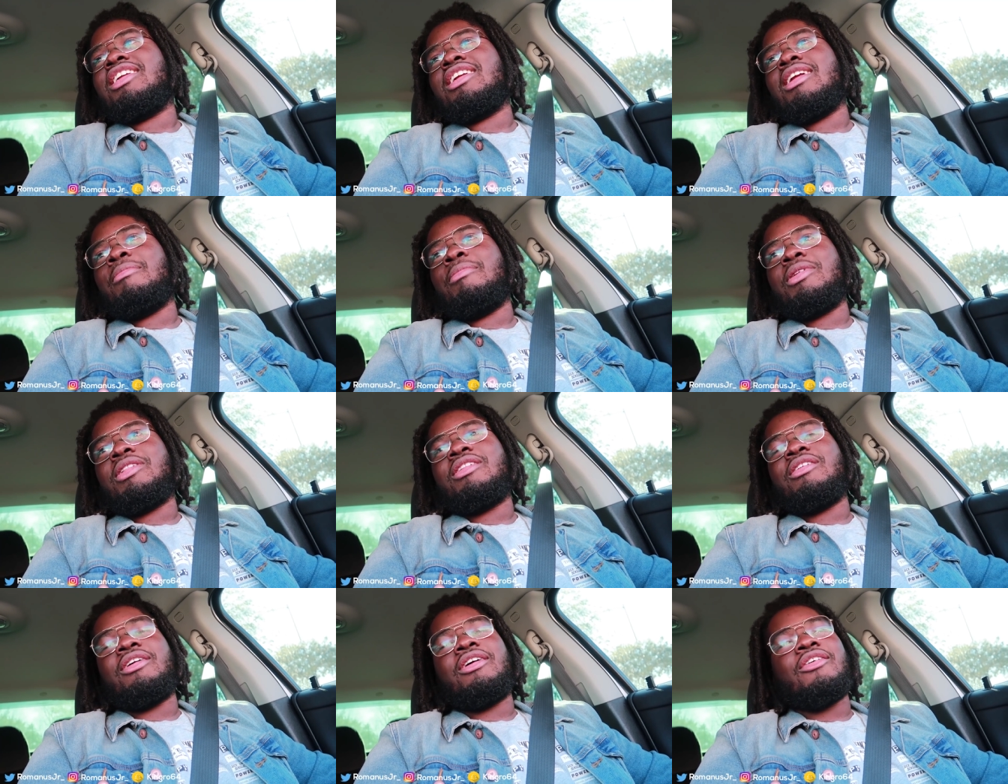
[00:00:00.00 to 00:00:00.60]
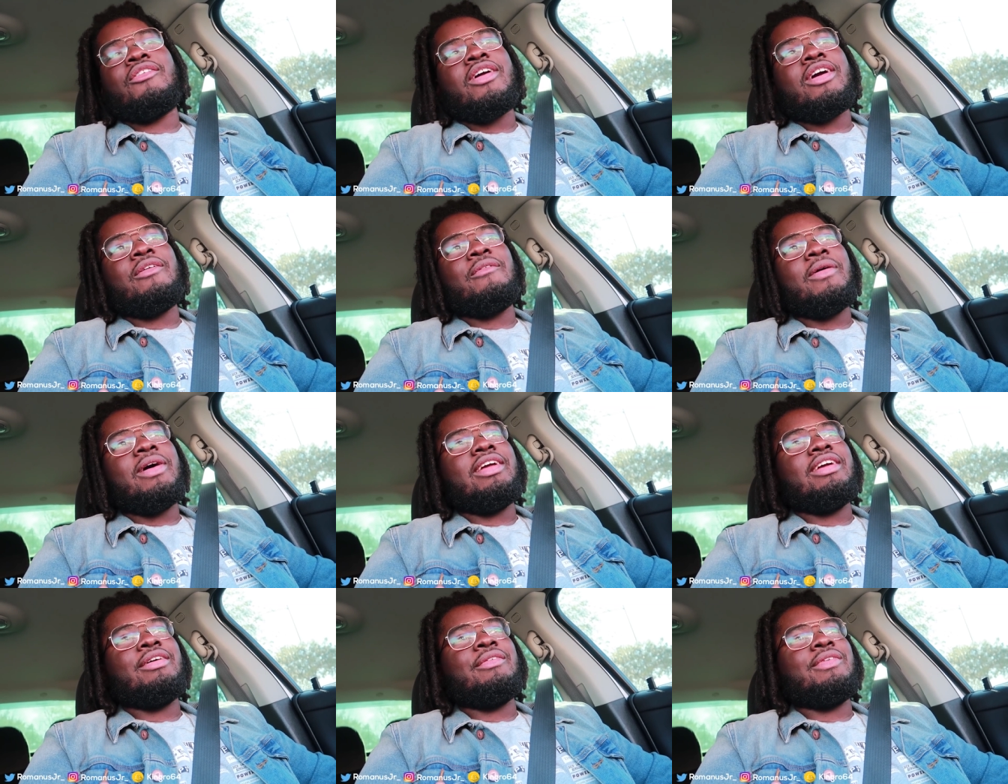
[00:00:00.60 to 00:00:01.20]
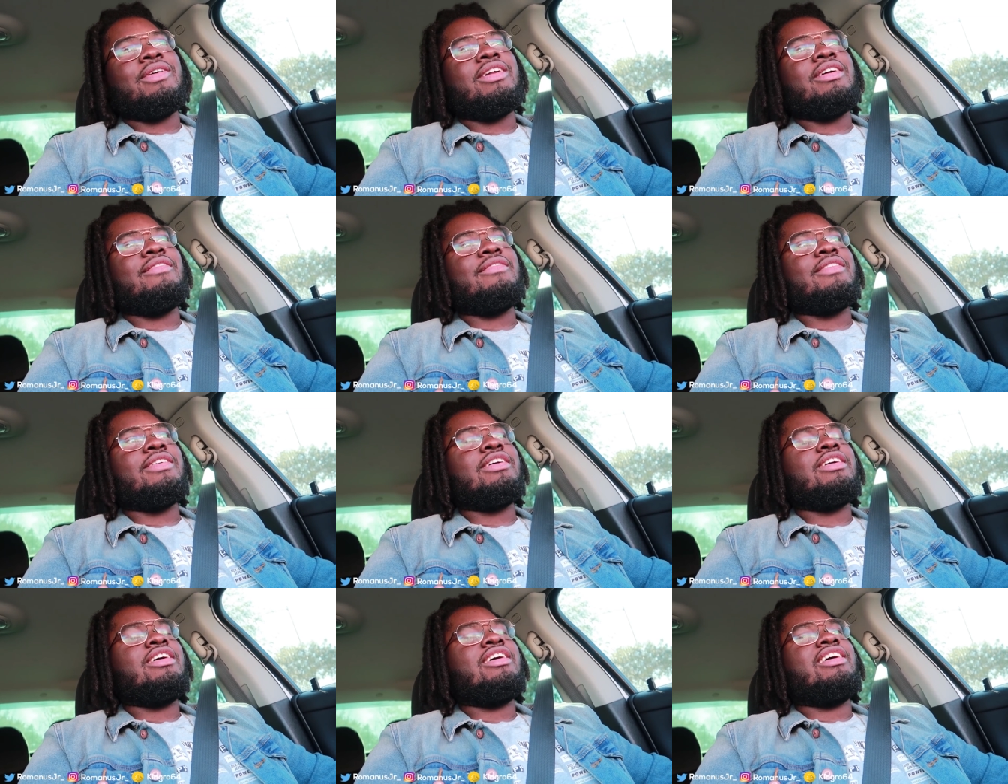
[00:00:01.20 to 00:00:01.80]
and then I put the correct weight or
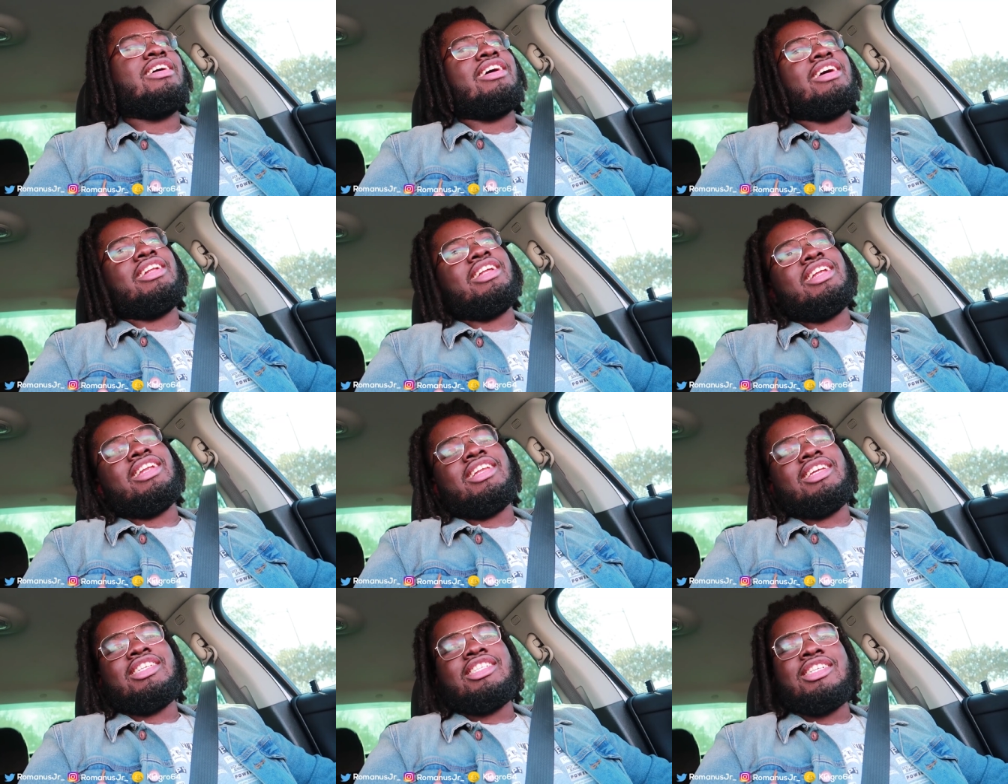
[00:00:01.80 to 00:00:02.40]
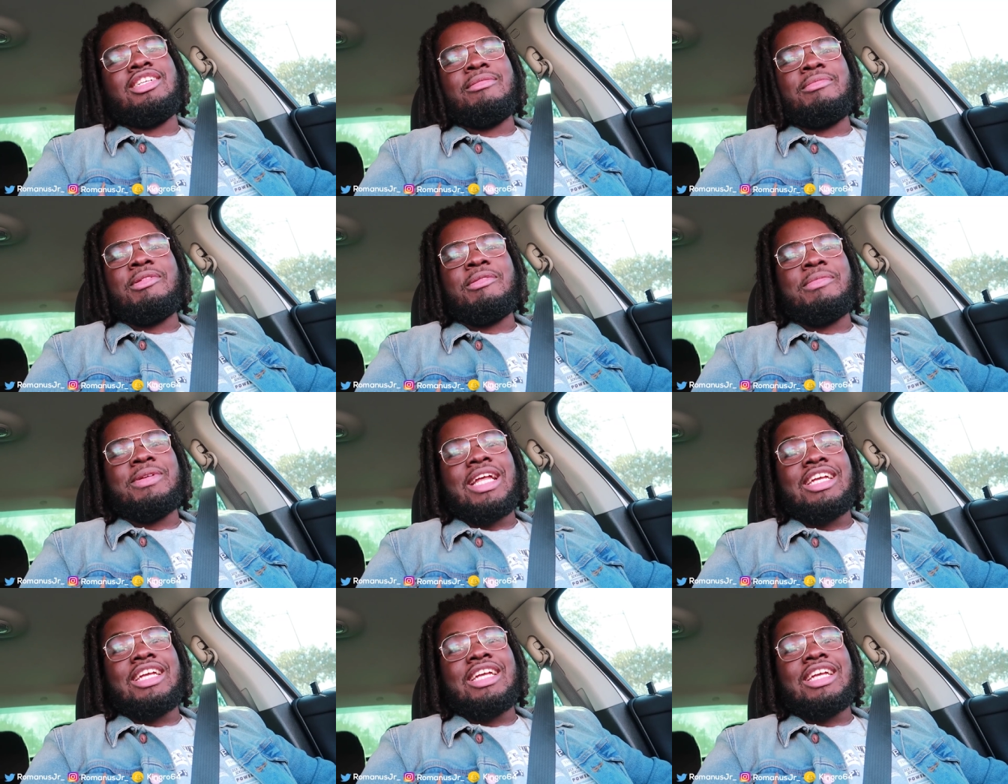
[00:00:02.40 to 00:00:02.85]
whatever, and then it shipped.